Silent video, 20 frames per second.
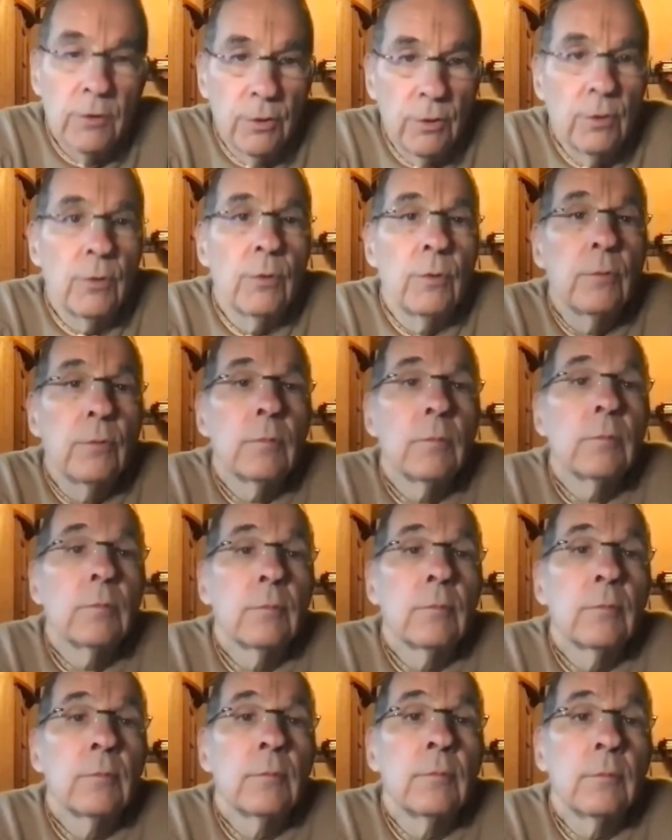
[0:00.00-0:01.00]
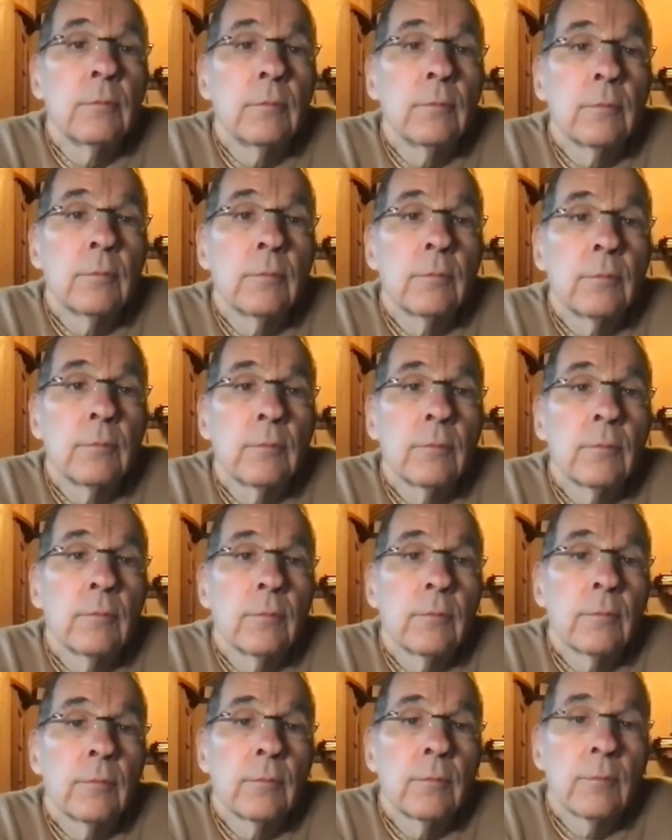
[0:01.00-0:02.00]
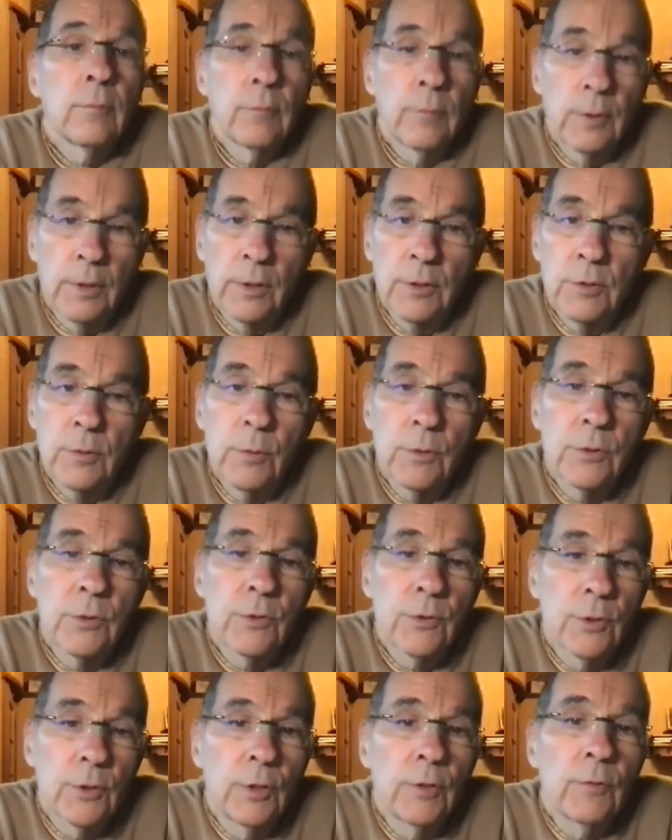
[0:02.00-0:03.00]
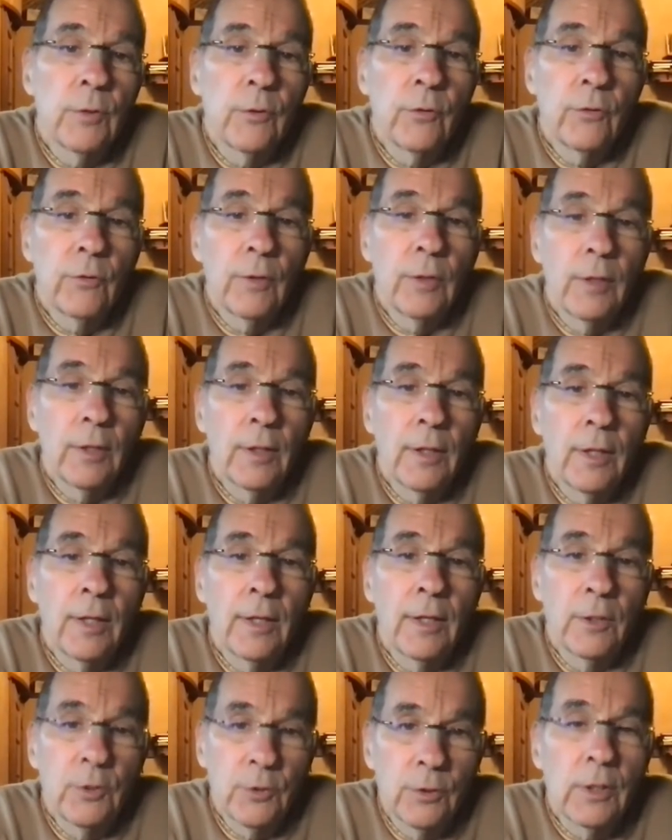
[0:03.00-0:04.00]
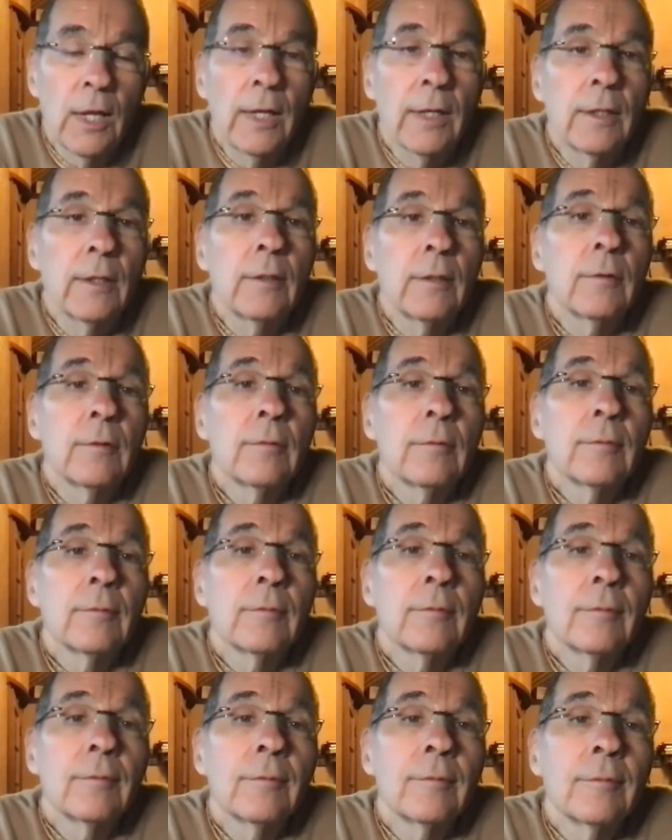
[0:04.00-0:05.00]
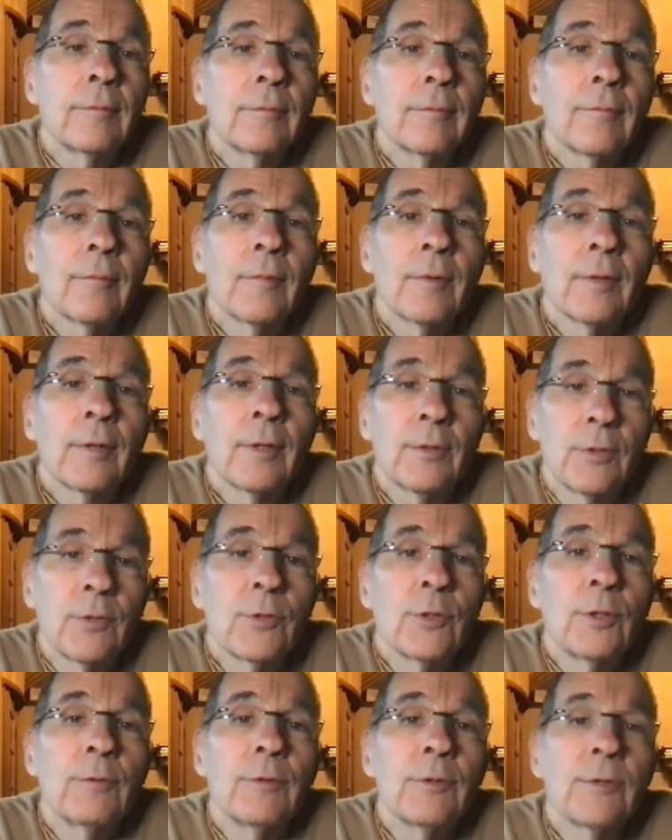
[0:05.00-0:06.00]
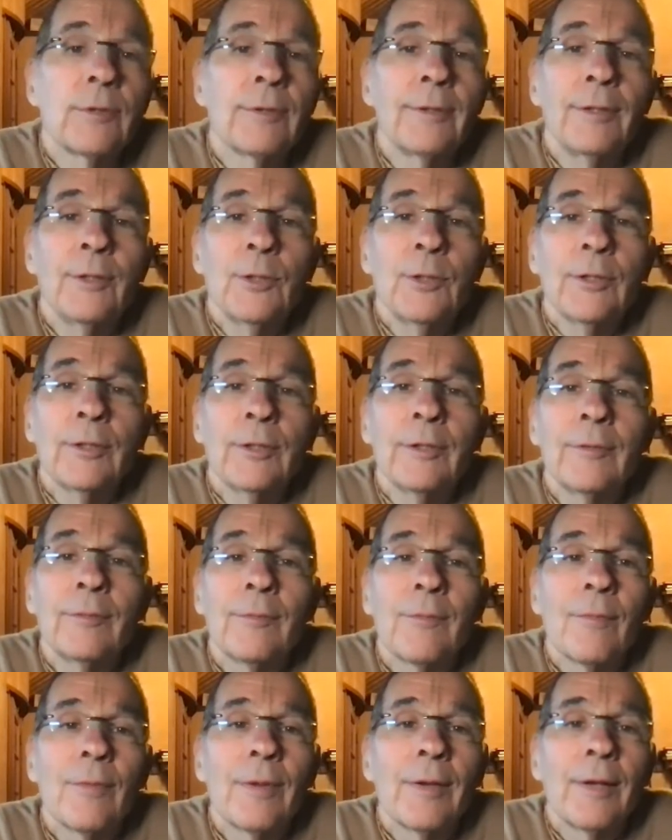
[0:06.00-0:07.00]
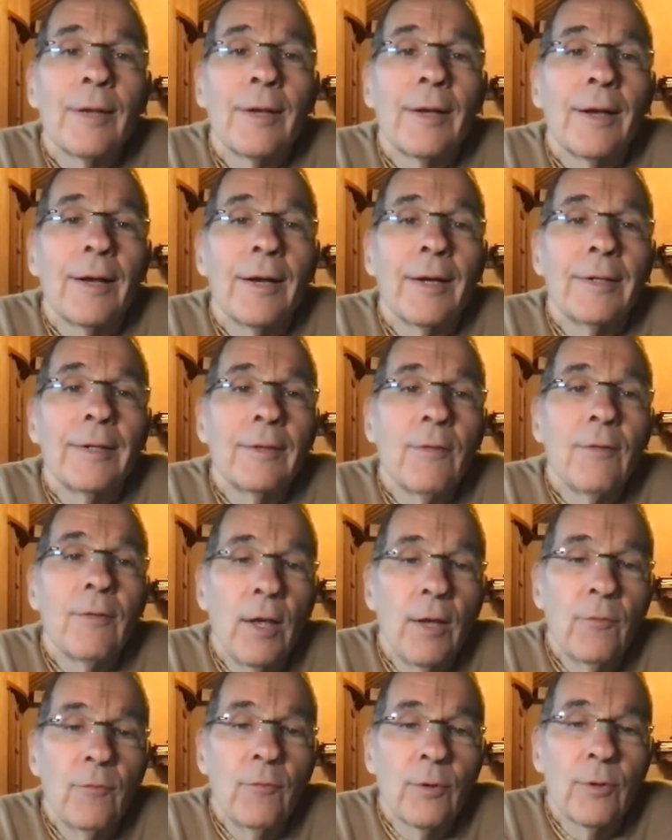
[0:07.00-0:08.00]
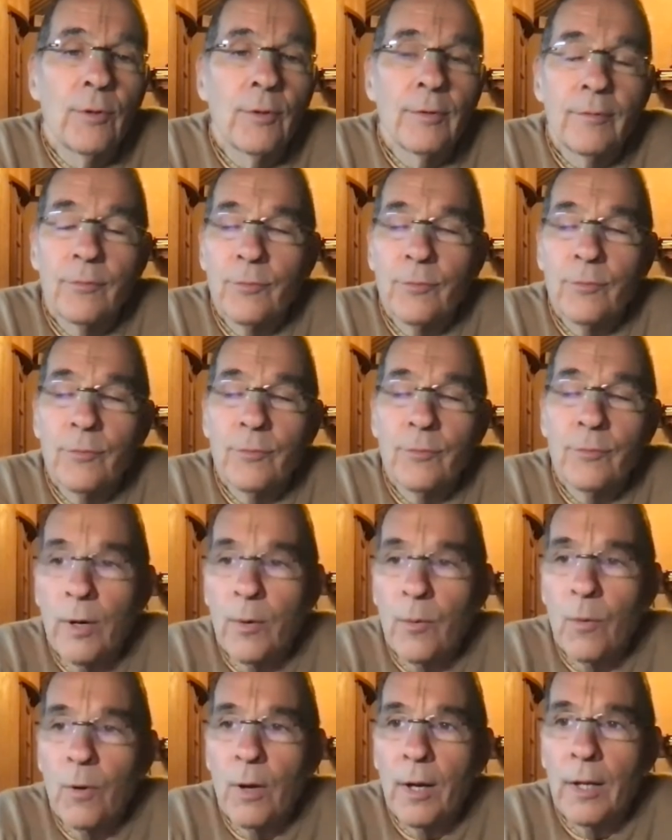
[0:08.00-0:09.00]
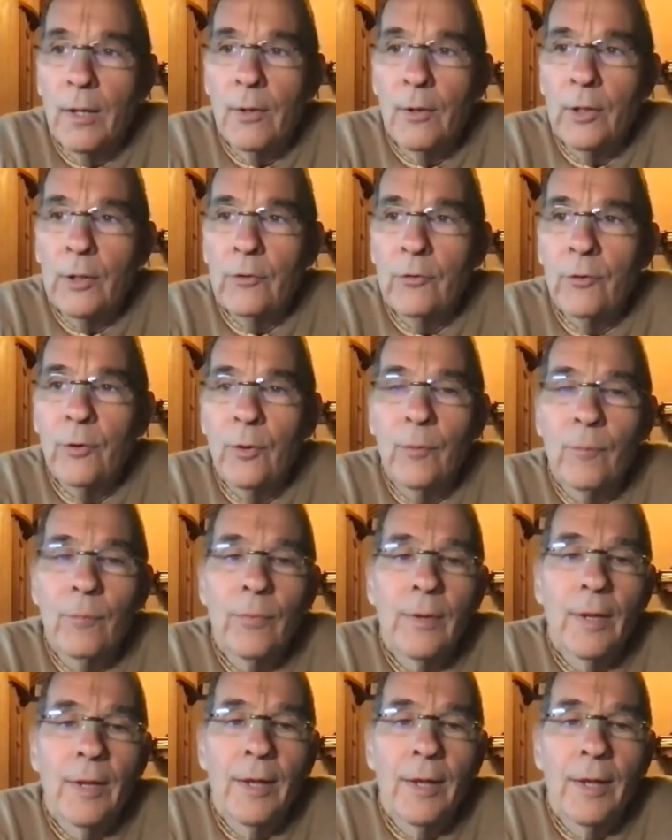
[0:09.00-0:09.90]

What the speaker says: do because it was a service, and I should like it because it's service to Krishna. I did that for quite a while also.